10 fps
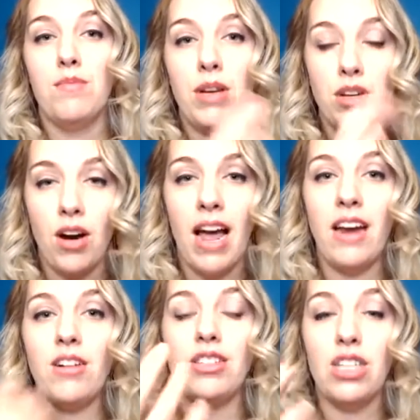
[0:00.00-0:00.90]
but your
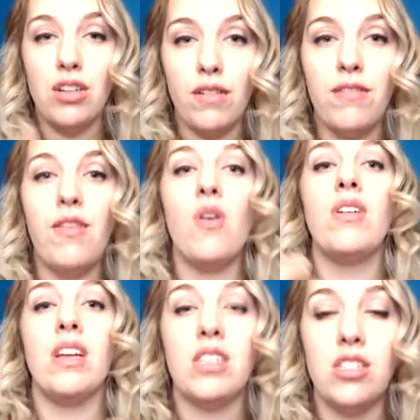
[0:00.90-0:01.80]
energy, your
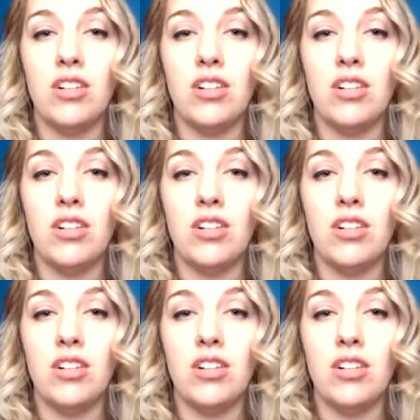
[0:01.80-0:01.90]
focus,